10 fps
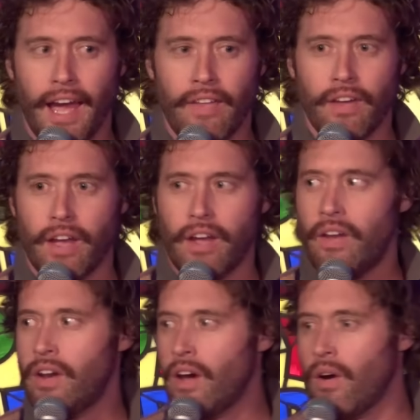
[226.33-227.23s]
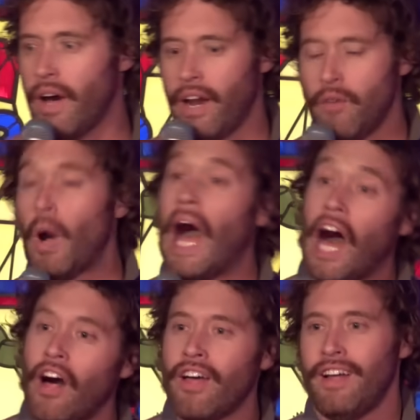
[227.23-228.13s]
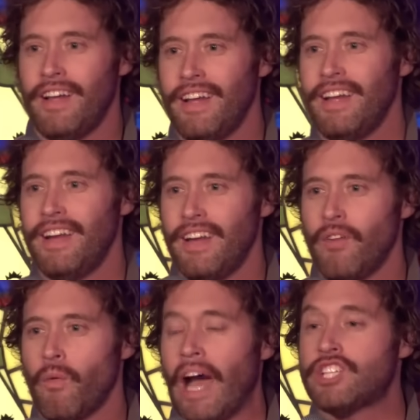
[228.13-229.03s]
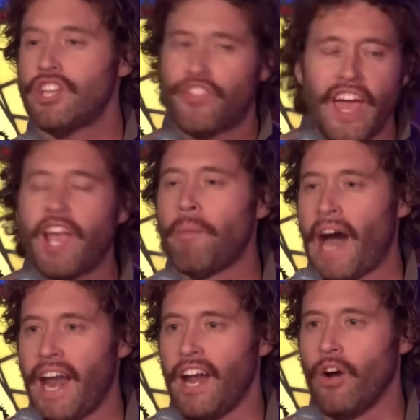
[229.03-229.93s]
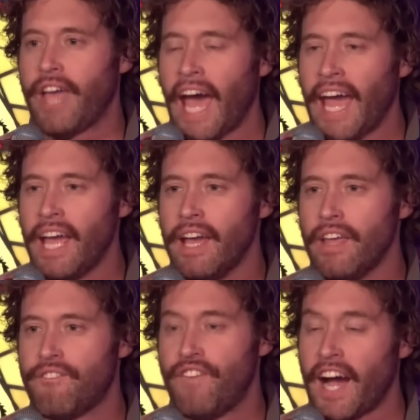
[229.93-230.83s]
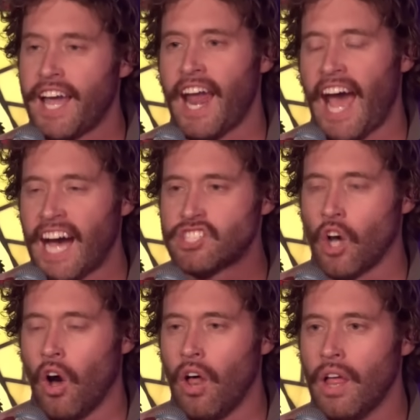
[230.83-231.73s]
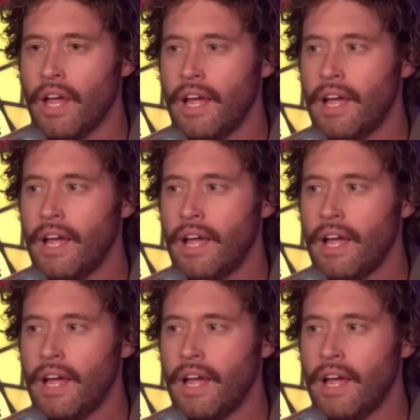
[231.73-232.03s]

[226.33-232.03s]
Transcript: And they're like, no. Well, why don't you think about it, okay? You fucking asshole.